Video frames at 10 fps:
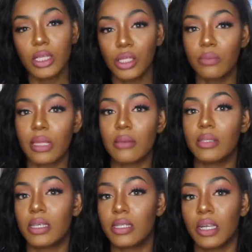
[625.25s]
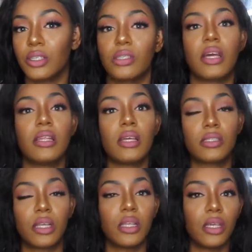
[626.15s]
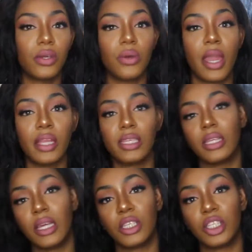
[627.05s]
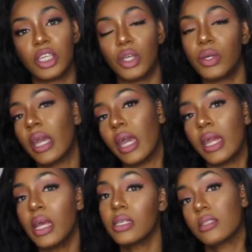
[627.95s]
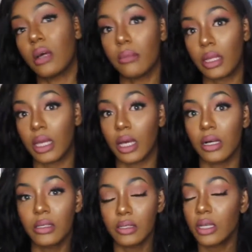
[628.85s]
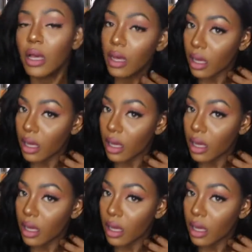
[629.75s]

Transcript: Sometimes they tell you that they're sending you 18 inches and you get something else.